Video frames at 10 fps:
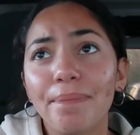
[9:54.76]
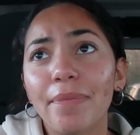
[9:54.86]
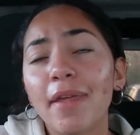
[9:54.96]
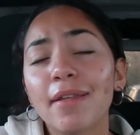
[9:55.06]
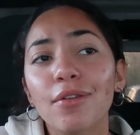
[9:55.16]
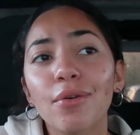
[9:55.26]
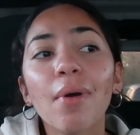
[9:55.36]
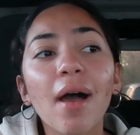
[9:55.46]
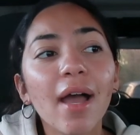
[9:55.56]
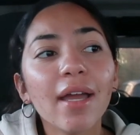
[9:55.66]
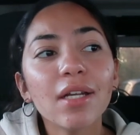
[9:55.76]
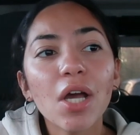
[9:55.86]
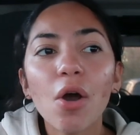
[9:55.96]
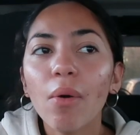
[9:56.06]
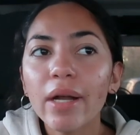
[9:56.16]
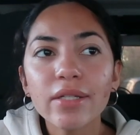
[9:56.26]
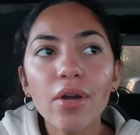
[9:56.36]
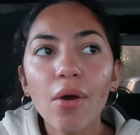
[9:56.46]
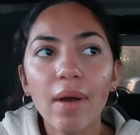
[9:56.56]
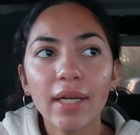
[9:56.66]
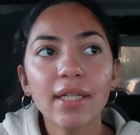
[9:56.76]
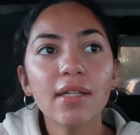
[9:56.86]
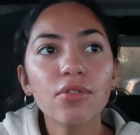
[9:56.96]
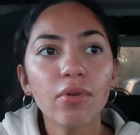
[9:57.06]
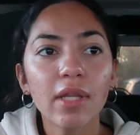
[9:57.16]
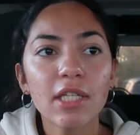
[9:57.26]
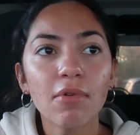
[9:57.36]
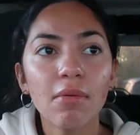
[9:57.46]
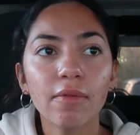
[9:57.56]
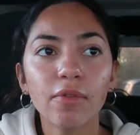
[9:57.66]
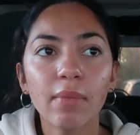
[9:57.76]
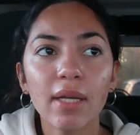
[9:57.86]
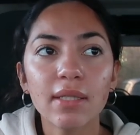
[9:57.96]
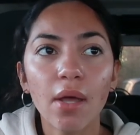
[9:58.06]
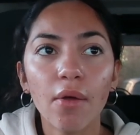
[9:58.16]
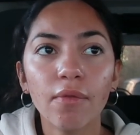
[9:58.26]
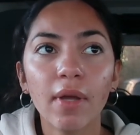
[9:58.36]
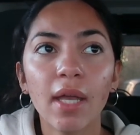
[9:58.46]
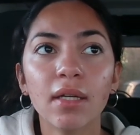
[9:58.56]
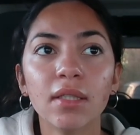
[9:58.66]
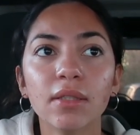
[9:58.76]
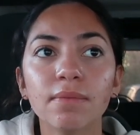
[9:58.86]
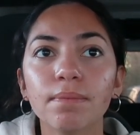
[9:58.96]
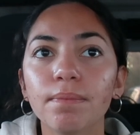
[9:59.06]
like do I no I don't I can enjoy this moment for myself and